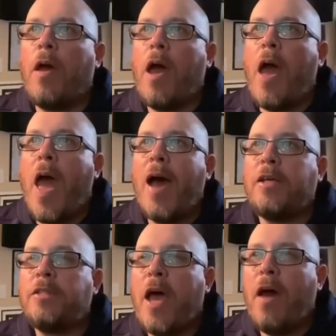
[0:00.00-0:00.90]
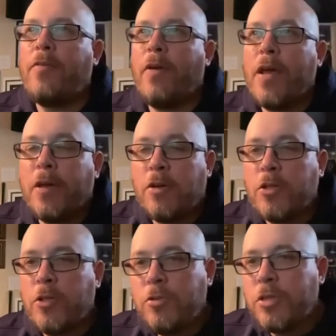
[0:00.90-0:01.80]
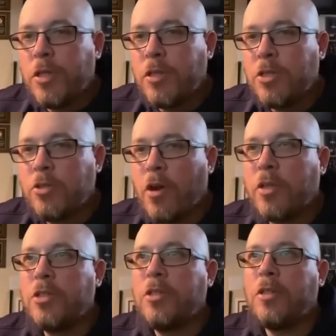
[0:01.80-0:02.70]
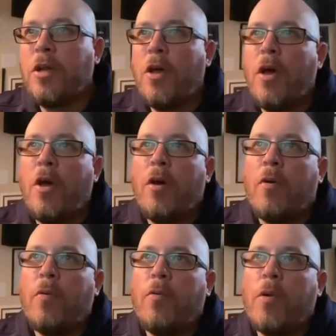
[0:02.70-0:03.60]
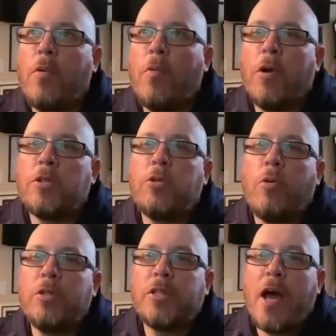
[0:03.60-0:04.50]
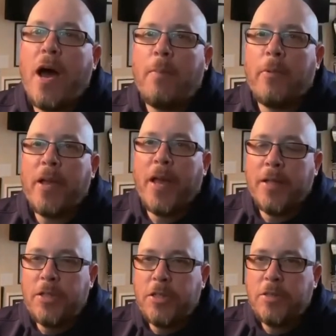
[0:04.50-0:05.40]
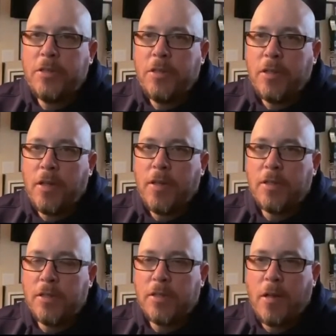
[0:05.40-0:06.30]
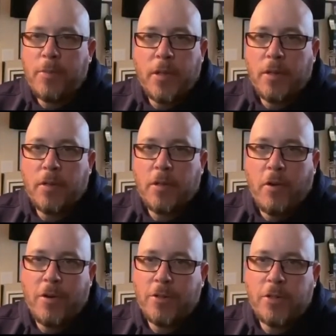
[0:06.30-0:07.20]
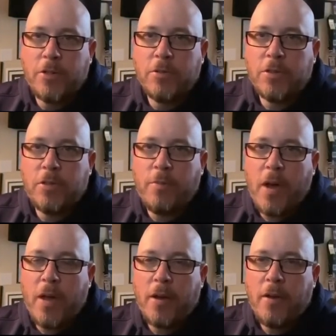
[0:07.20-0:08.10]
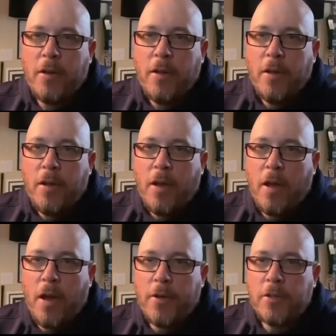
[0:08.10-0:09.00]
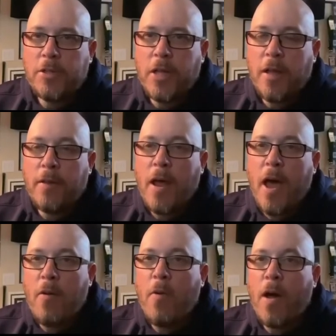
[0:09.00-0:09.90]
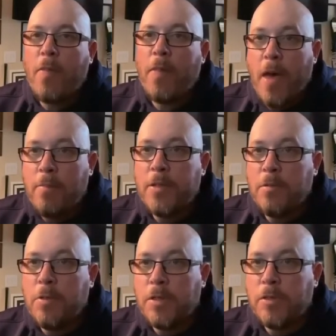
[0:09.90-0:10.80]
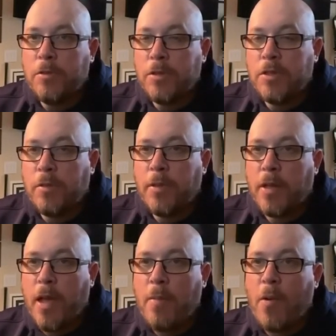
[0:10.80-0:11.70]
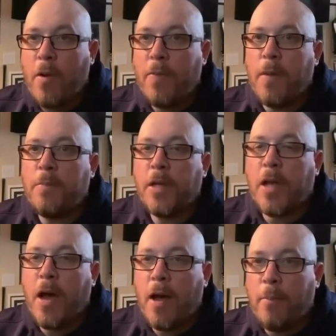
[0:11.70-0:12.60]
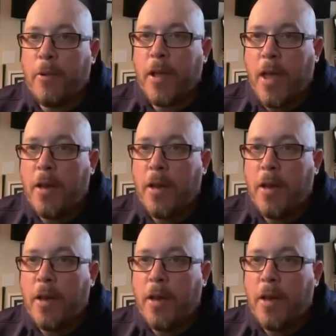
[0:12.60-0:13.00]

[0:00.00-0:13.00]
After I introduce the instruction, we will work towards comprehension. And this is something current students of mine understand, that I want them to be students of the game. I want them to comprehend and